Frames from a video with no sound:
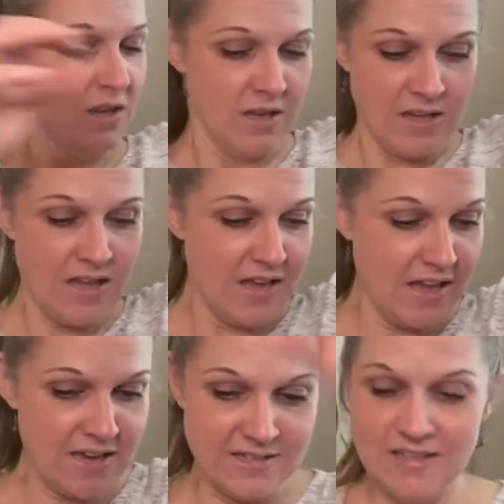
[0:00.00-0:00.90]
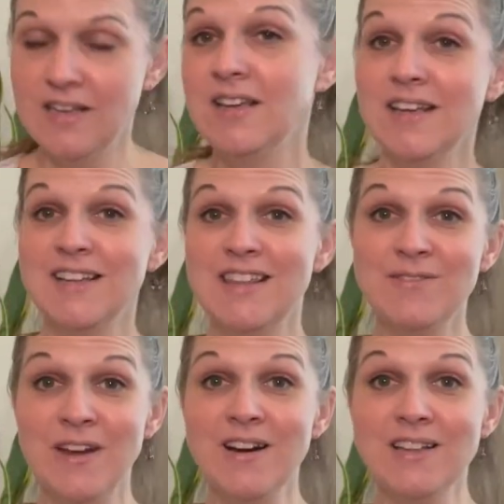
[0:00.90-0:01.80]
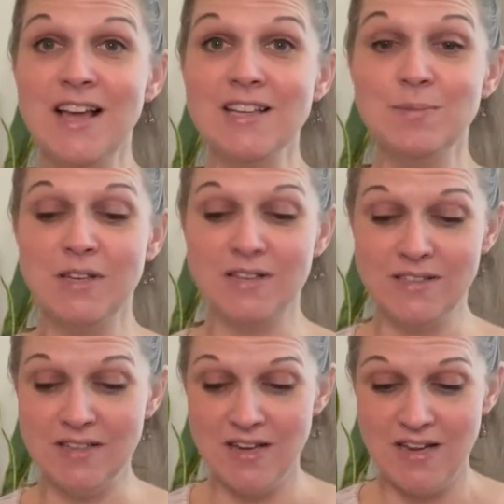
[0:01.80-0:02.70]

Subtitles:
Okay guys, the very last piece.